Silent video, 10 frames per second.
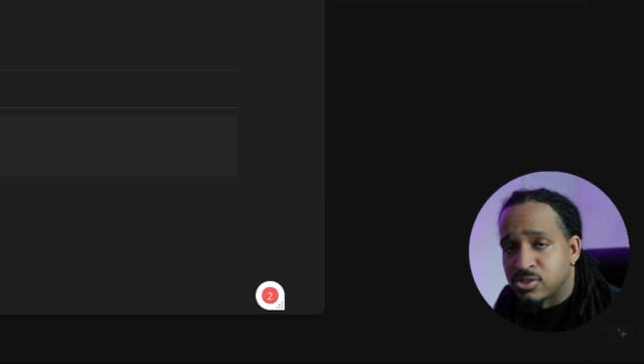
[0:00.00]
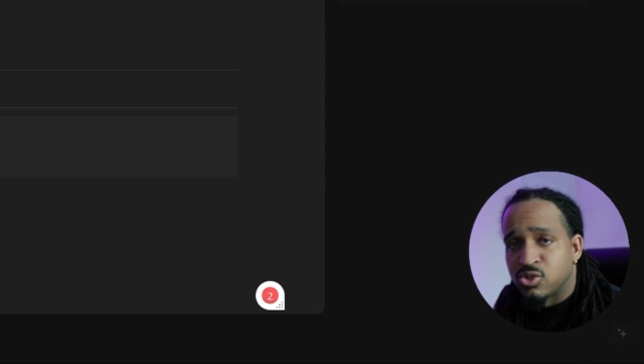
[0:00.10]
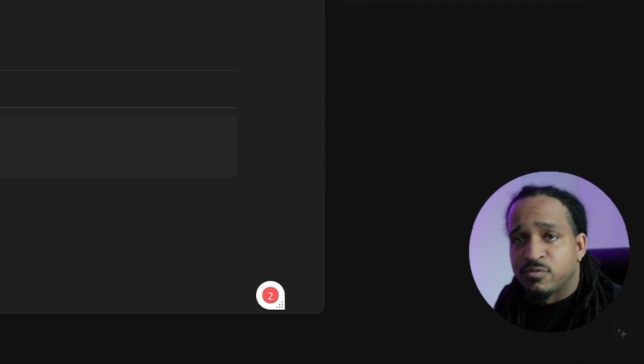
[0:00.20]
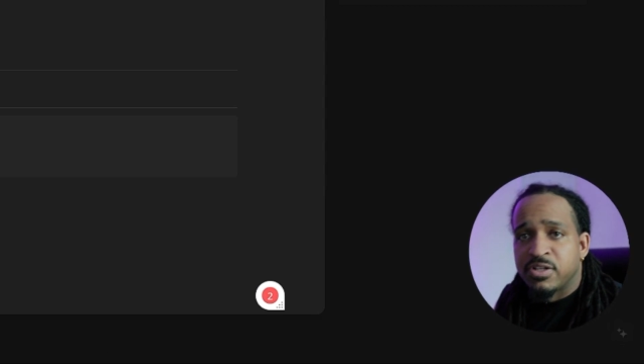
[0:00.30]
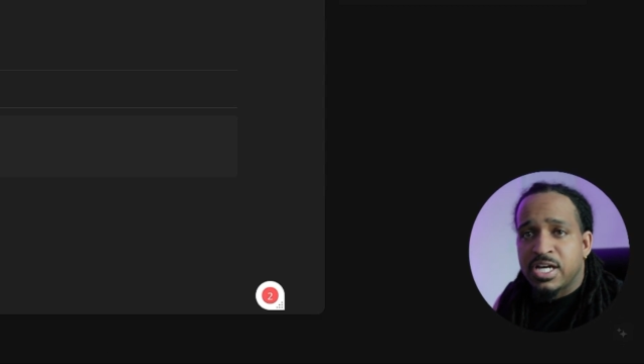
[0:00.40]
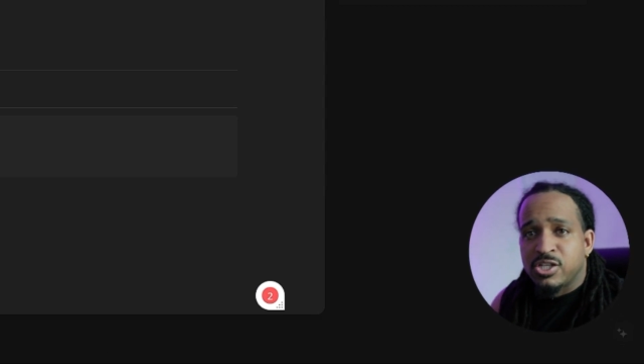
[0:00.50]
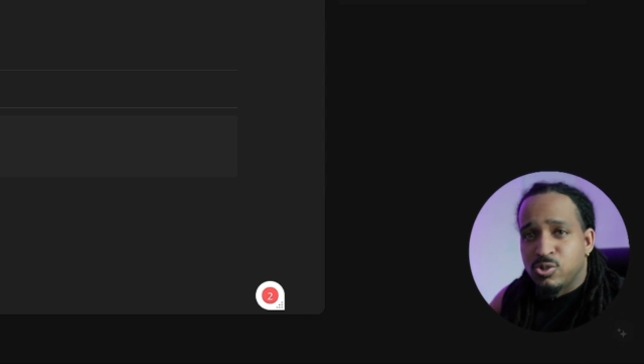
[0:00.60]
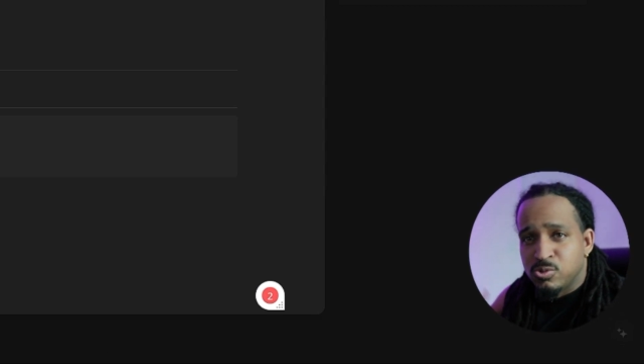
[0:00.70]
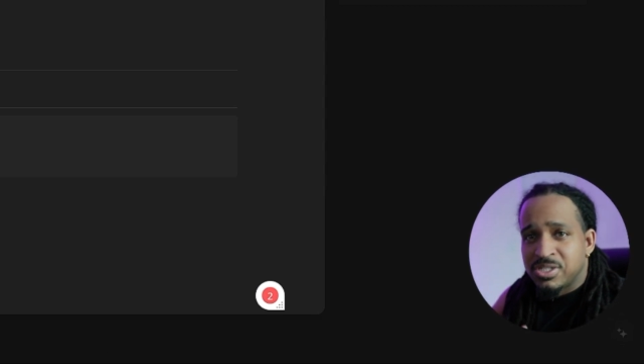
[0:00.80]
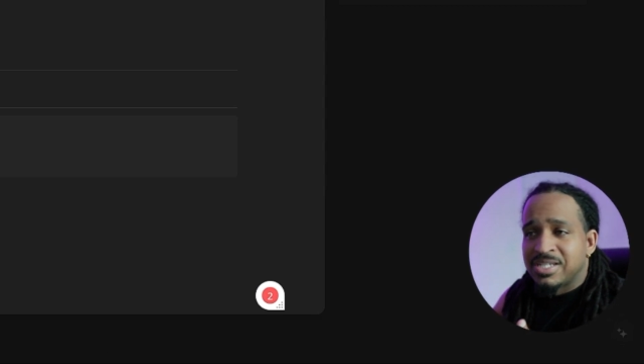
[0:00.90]
So if you're not
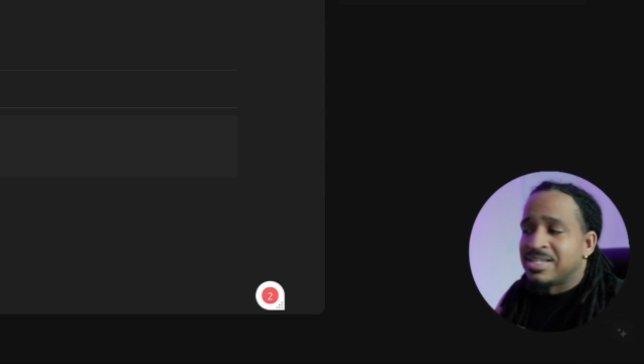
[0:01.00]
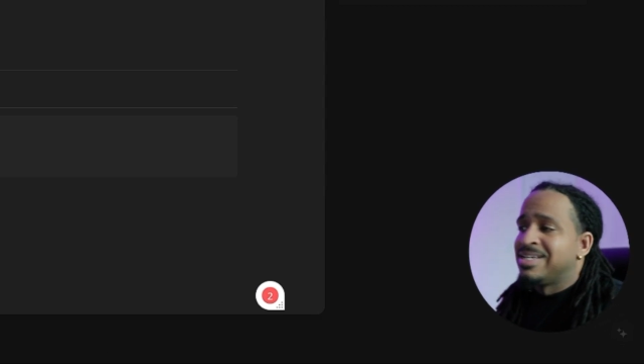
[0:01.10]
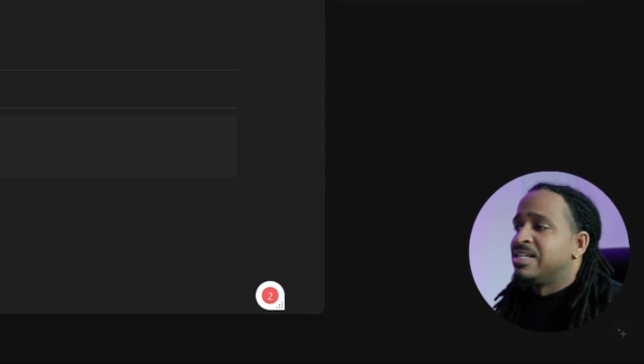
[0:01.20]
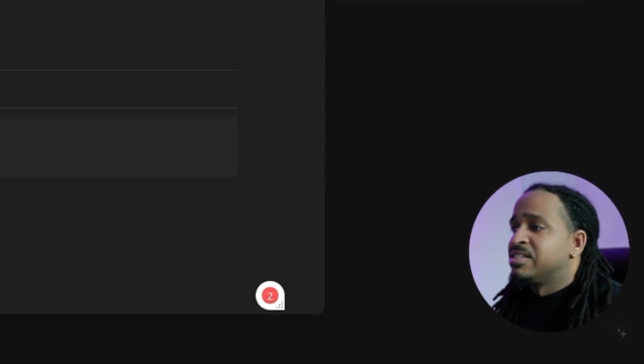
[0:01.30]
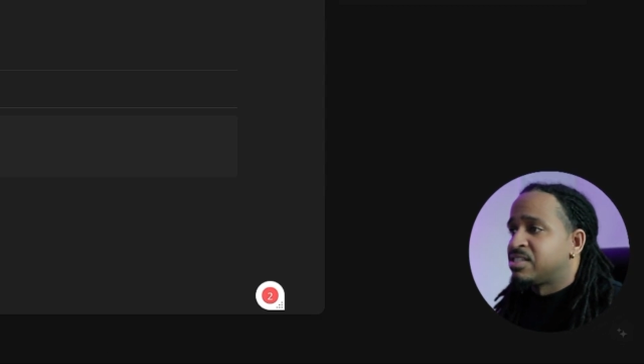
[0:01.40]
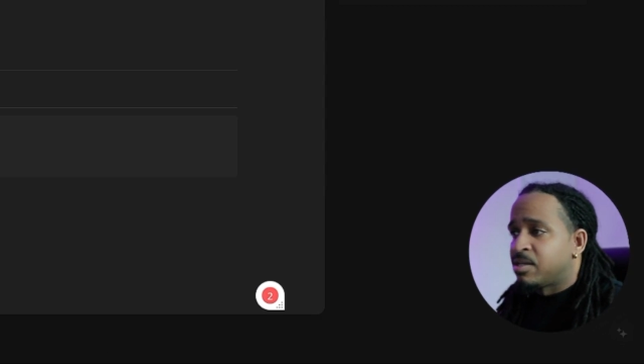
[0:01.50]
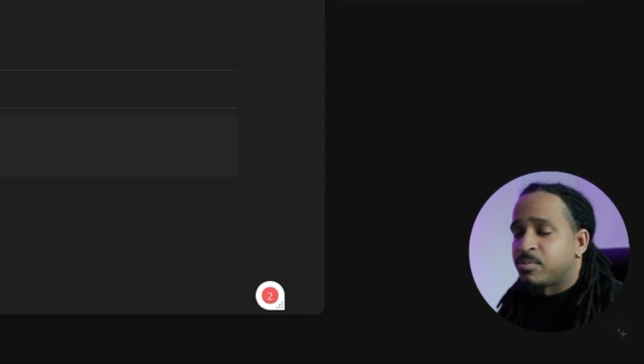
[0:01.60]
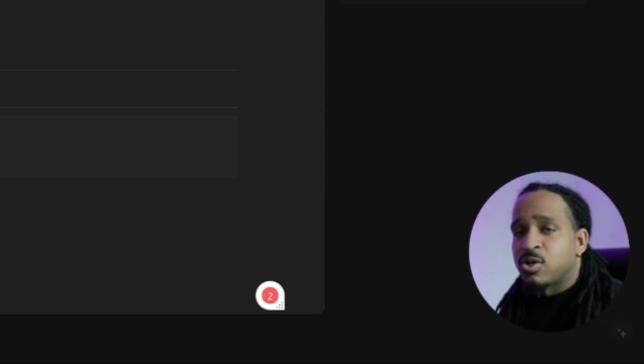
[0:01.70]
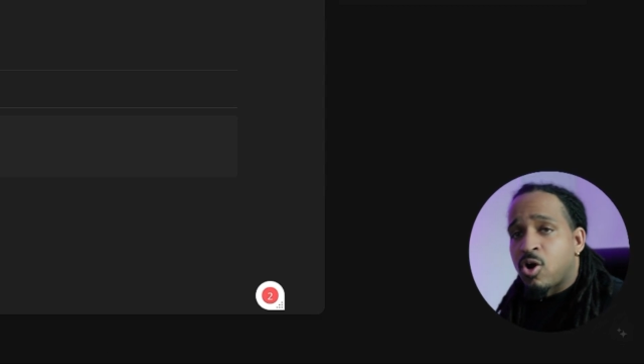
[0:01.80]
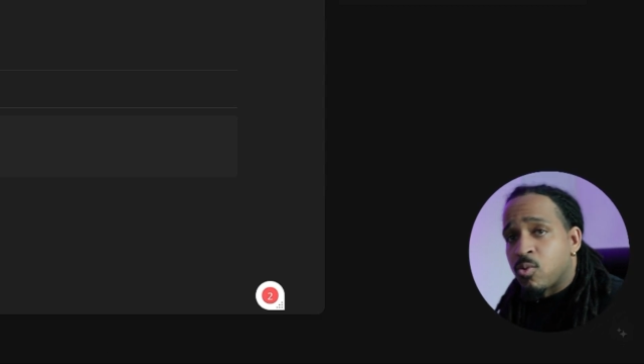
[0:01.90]
using
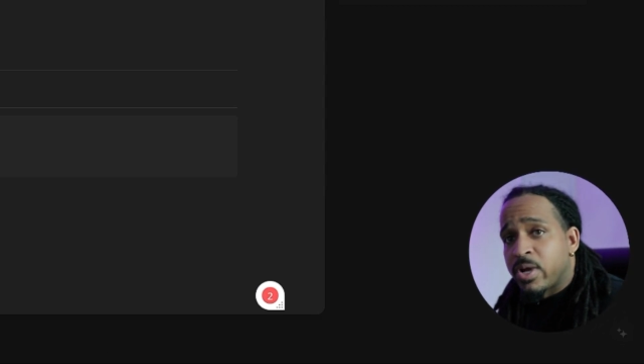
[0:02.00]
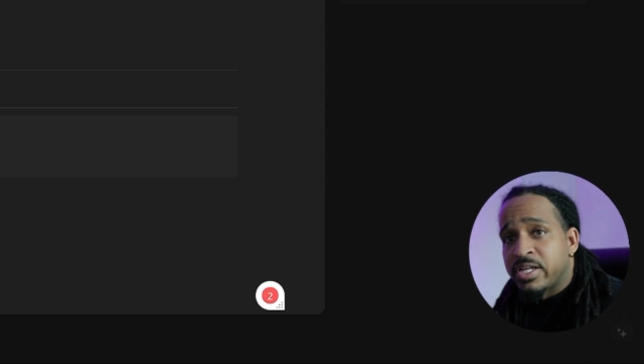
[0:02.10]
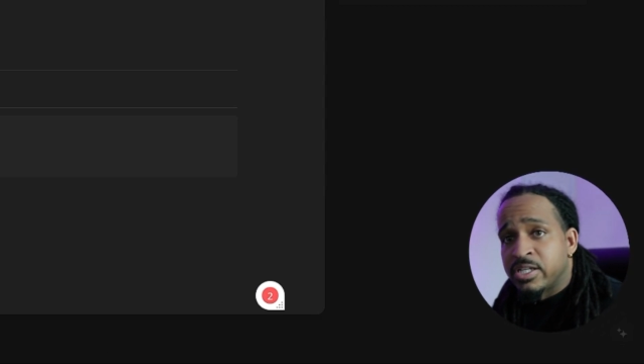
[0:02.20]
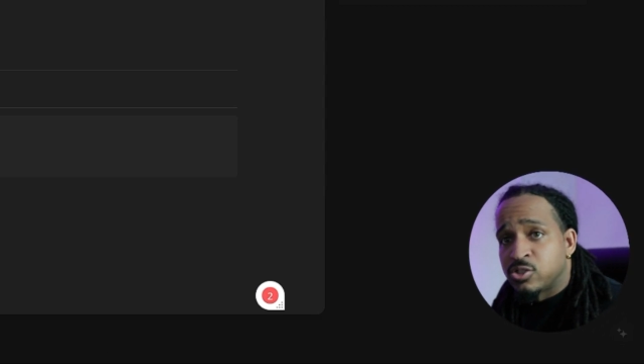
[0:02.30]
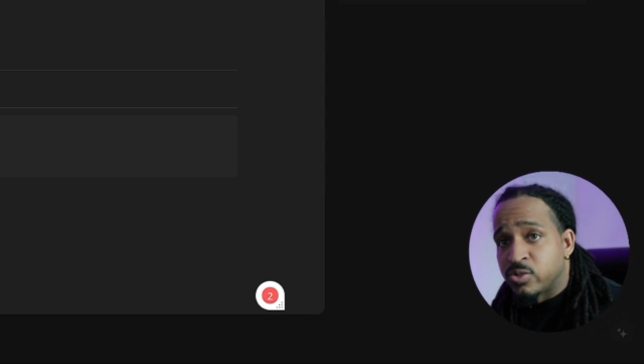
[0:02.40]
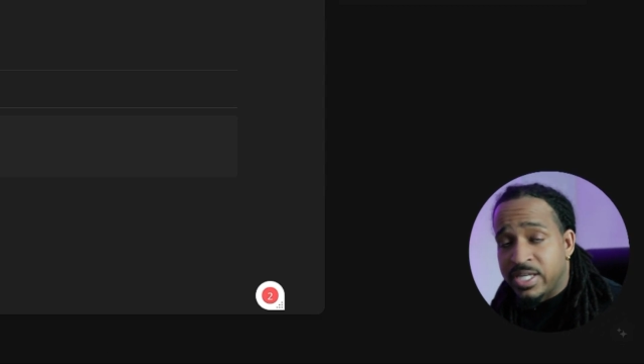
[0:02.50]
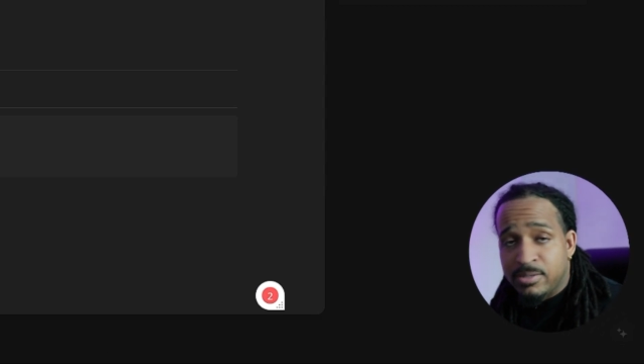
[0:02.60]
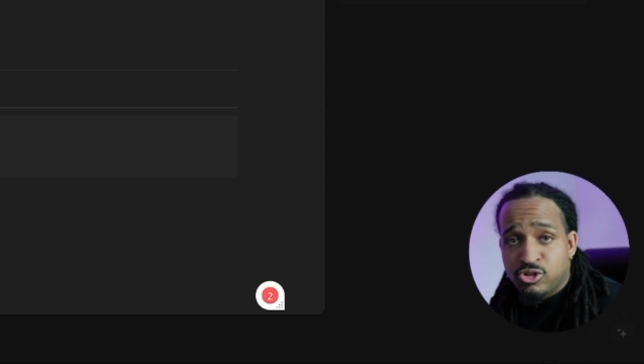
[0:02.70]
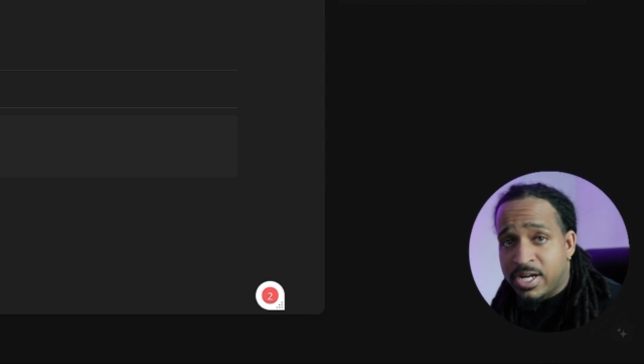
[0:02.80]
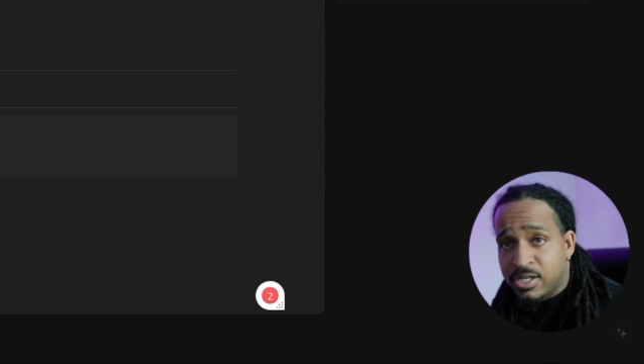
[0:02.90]
something already to
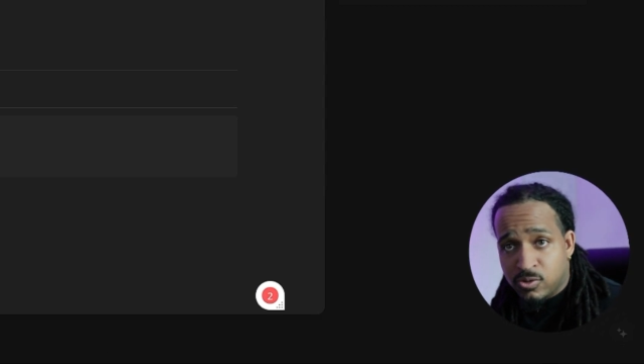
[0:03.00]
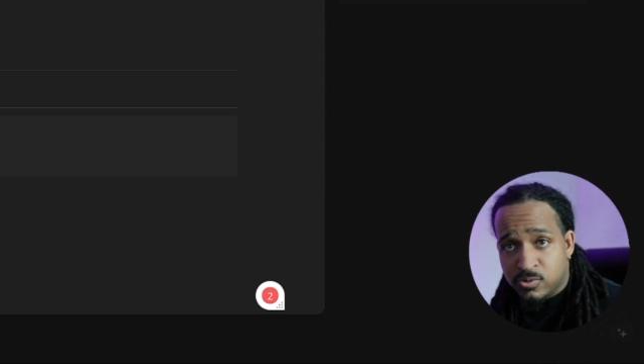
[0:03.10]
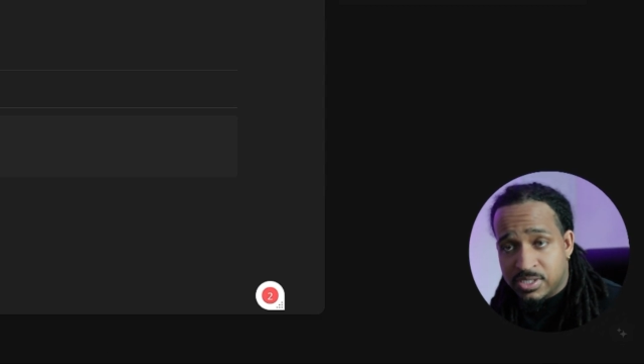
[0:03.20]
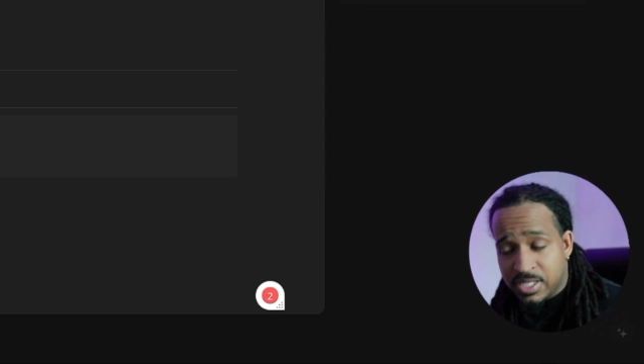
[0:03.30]
keep track of those